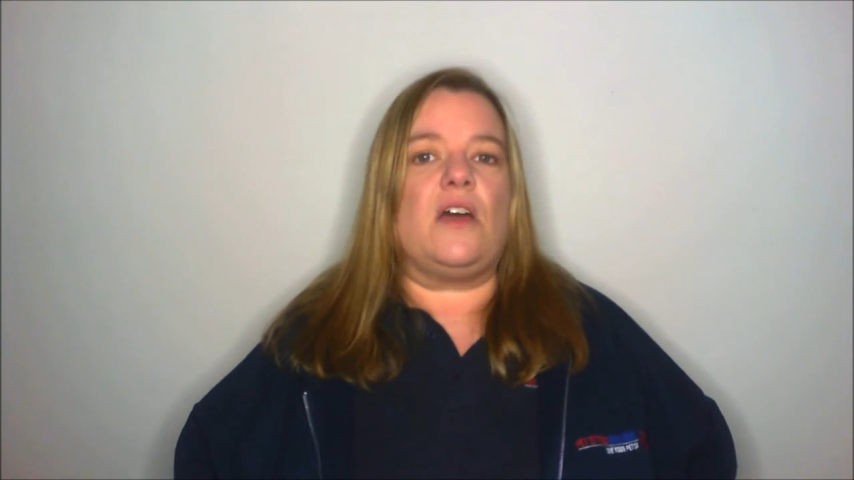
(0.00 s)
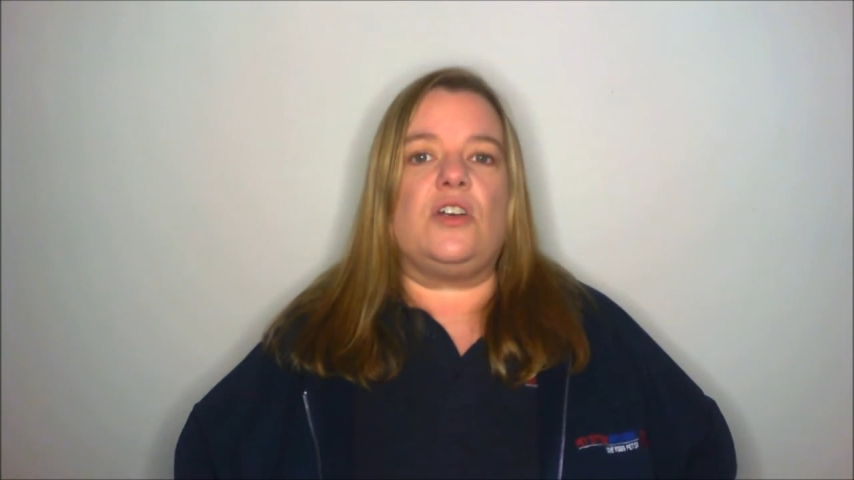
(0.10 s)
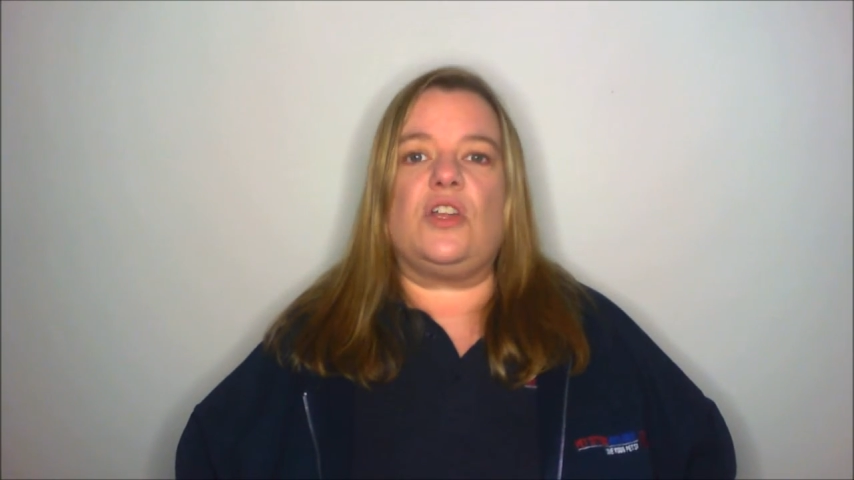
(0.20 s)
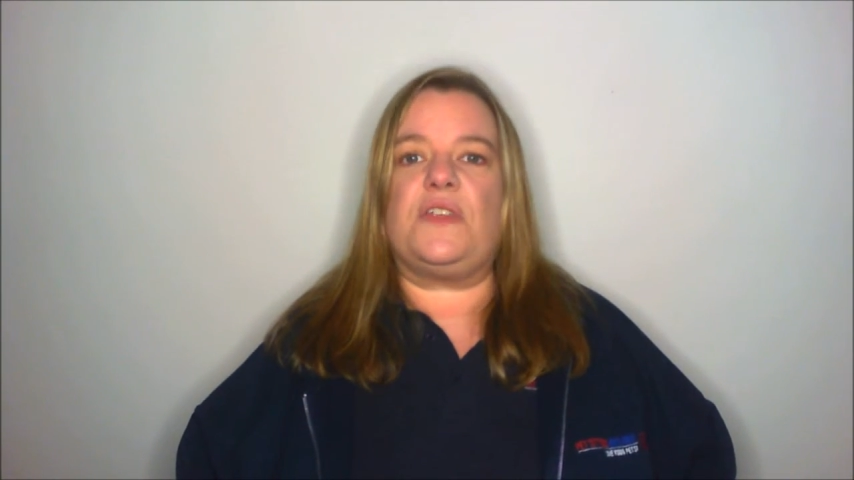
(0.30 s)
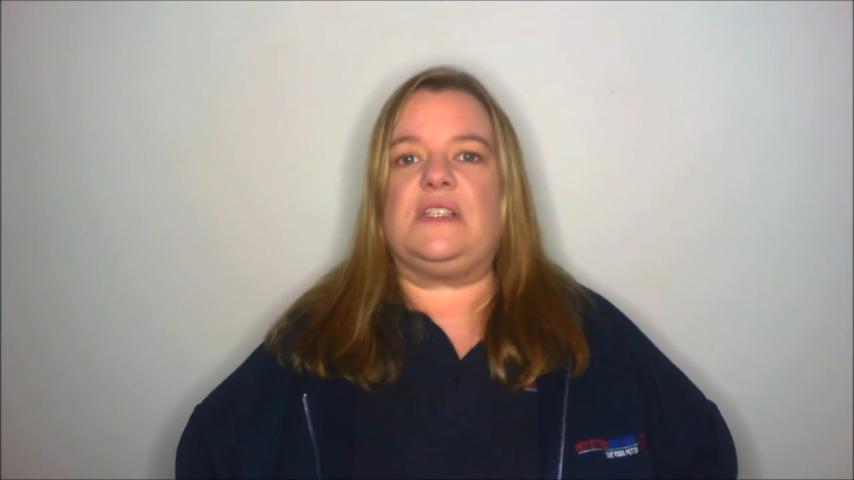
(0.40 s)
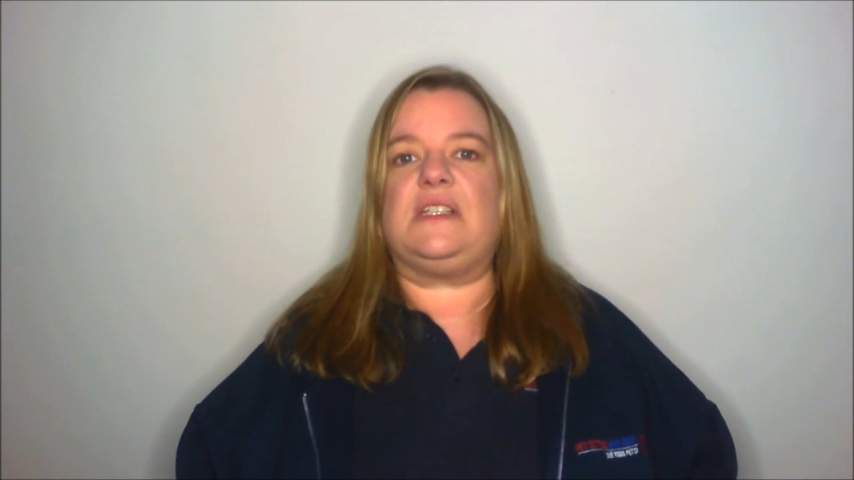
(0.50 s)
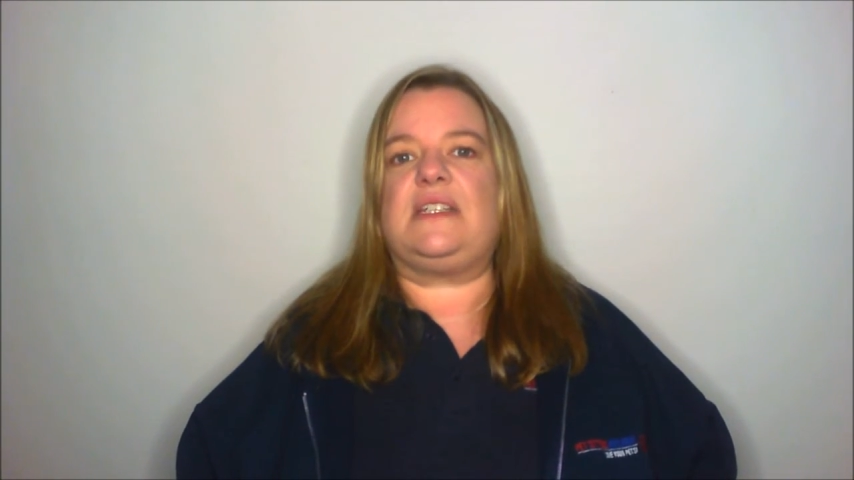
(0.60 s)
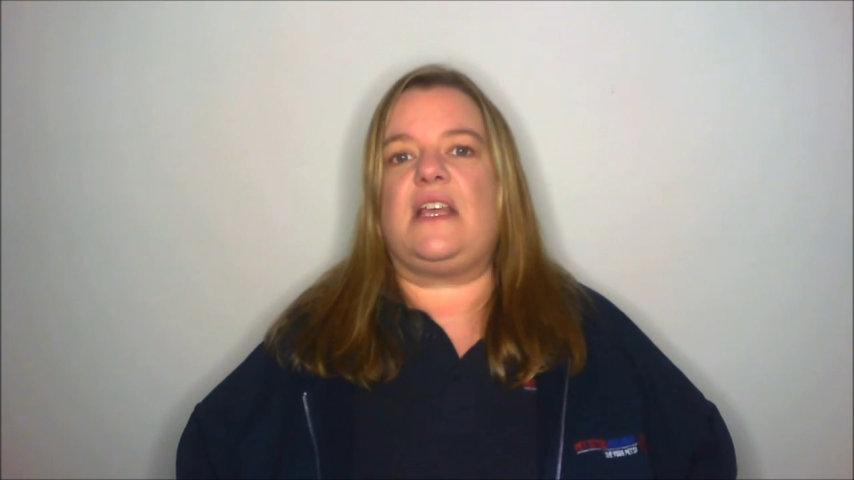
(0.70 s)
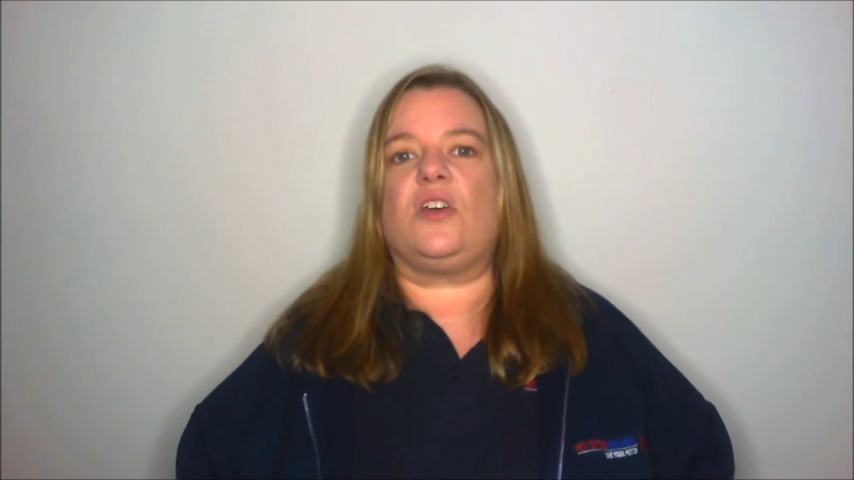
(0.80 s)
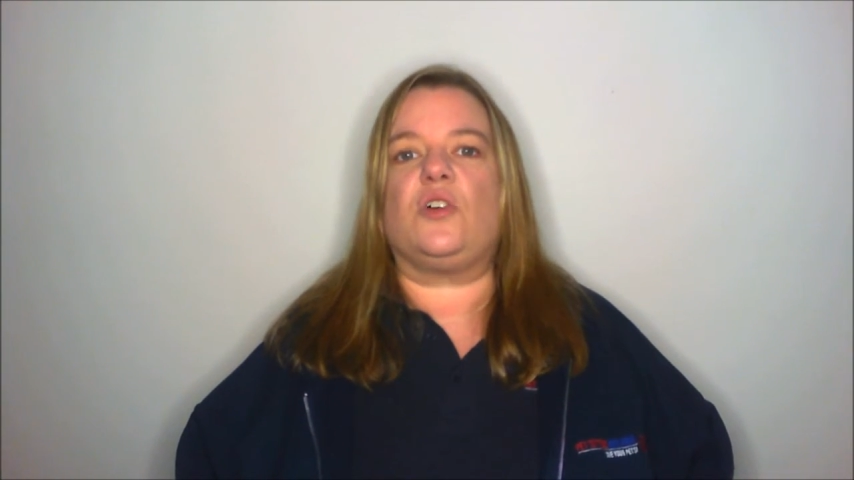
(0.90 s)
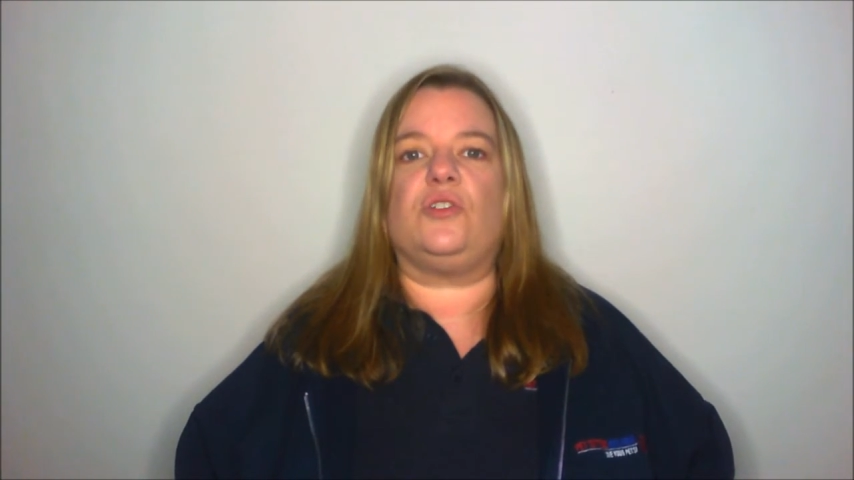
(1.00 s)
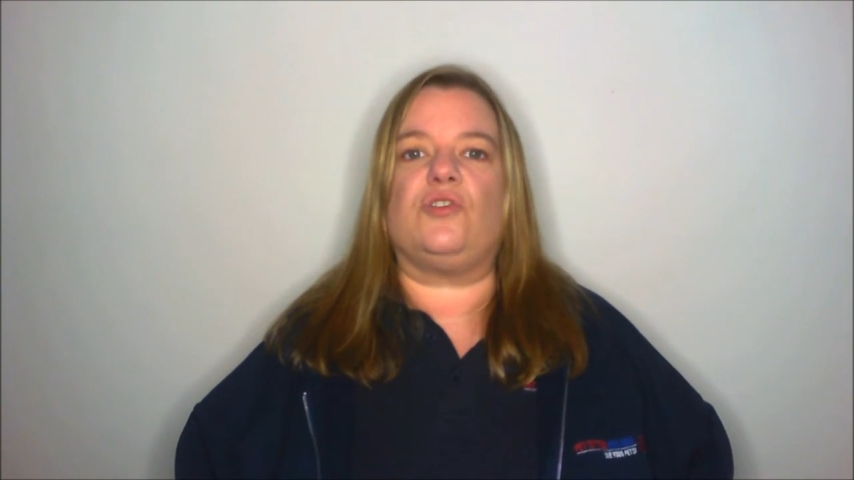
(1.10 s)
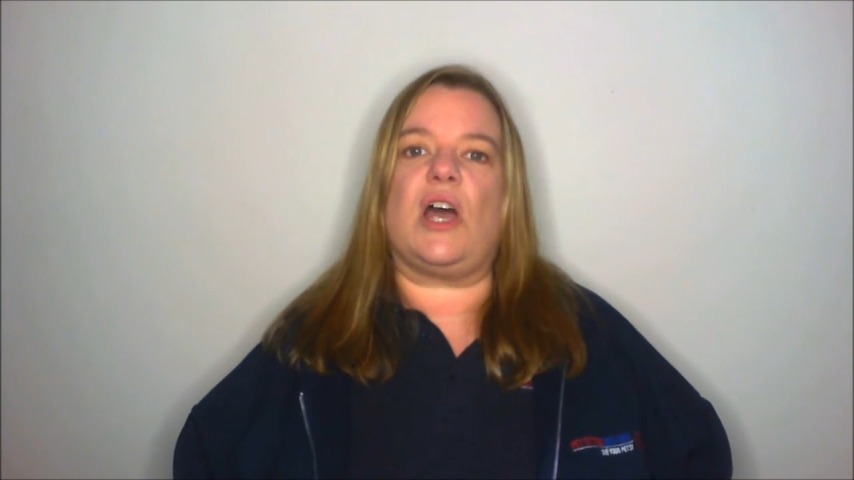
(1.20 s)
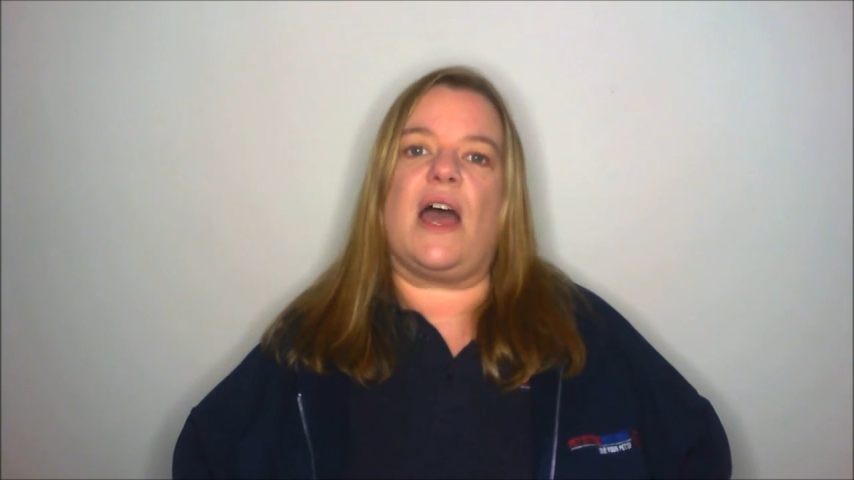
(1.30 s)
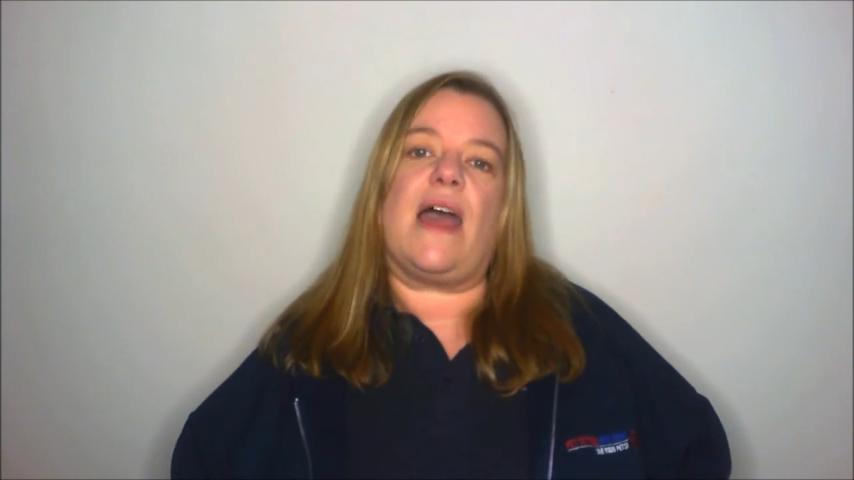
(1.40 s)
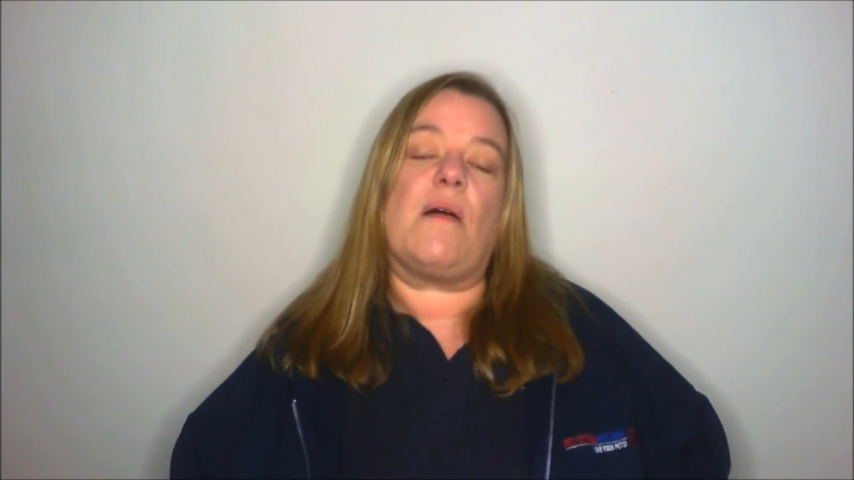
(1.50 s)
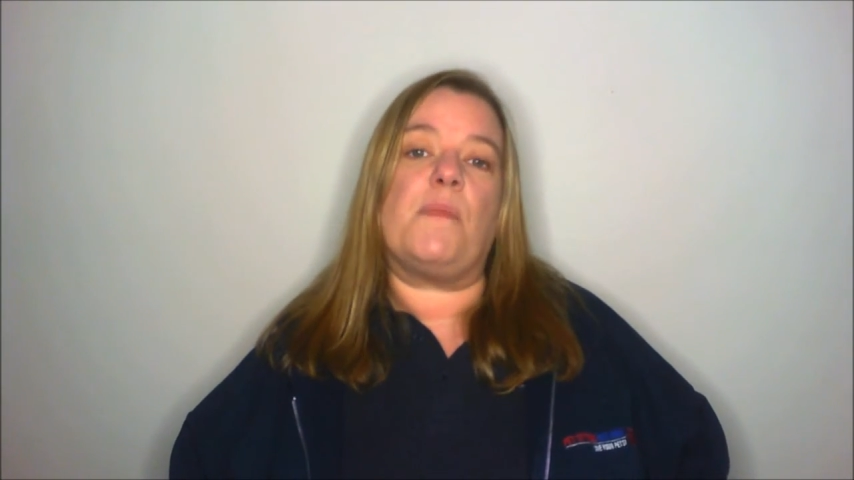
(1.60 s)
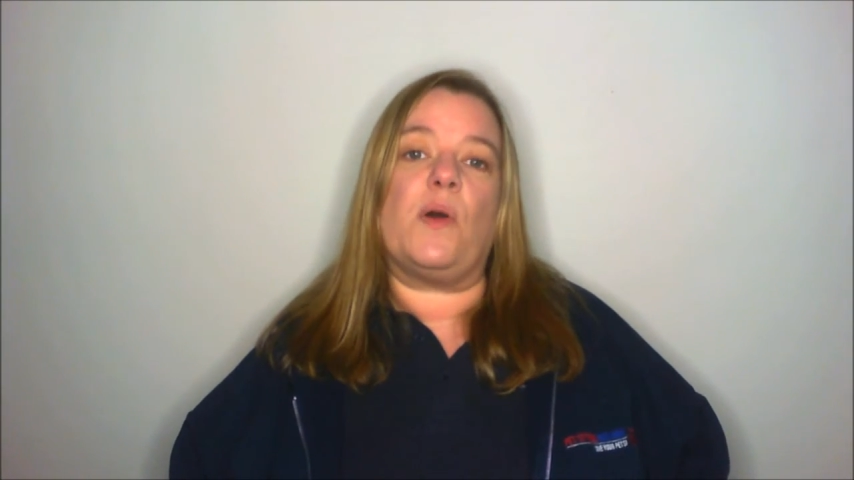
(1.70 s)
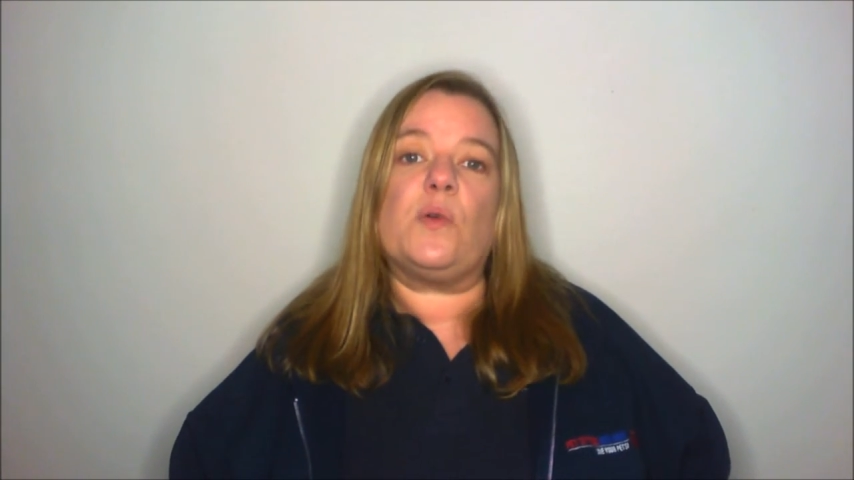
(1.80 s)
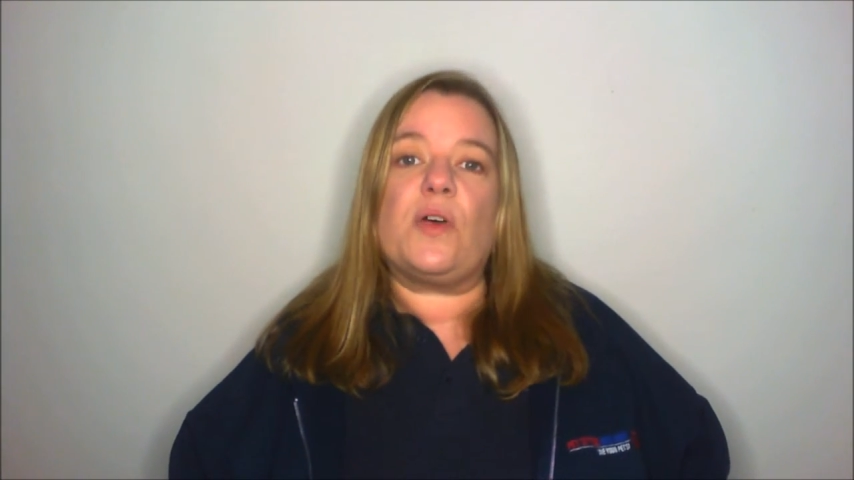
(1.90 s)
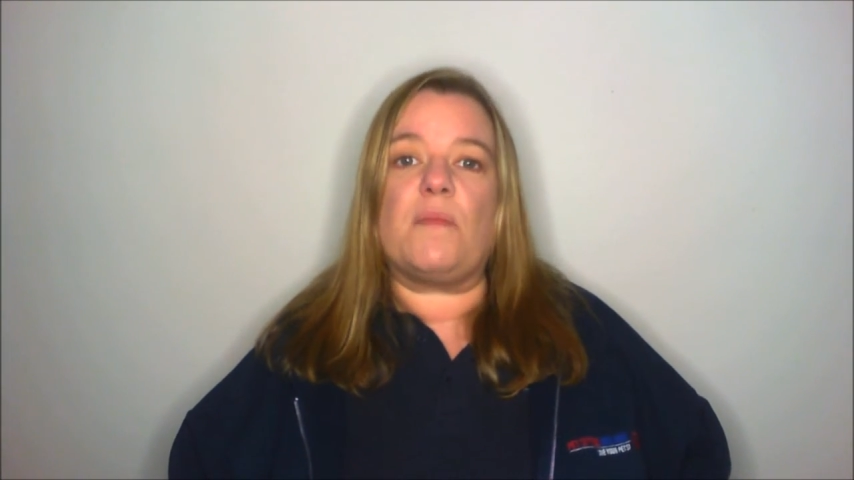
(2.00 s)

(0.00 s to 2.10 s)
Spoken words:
Nothing to say you couldn't try out both